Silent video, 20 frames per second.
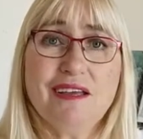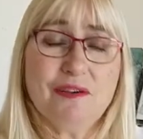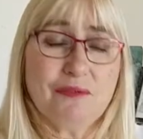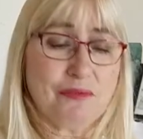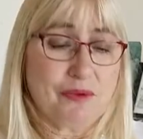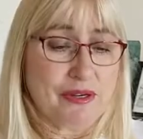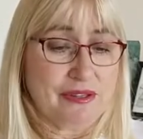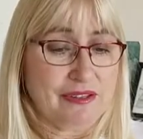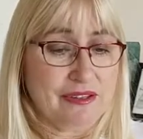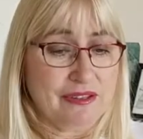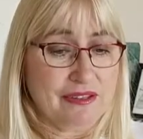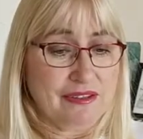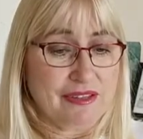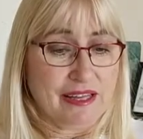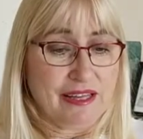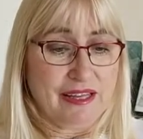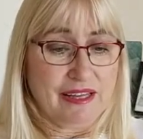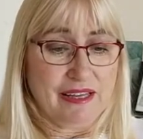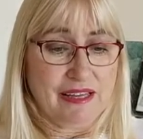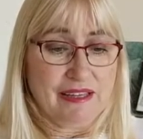whether
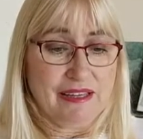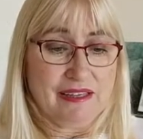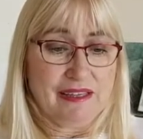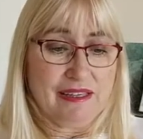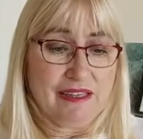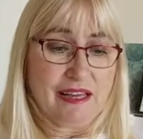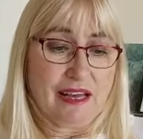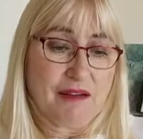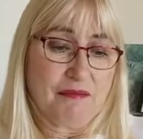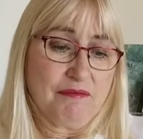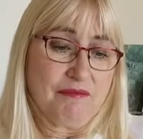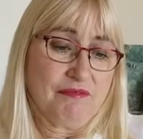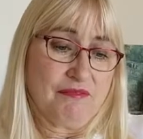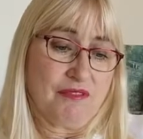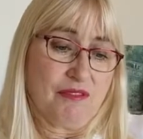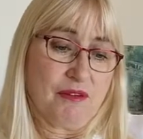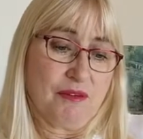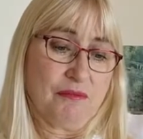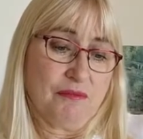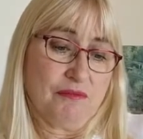they come
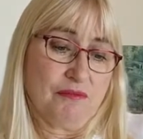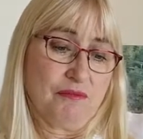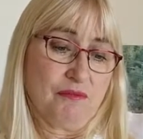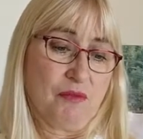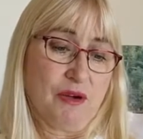from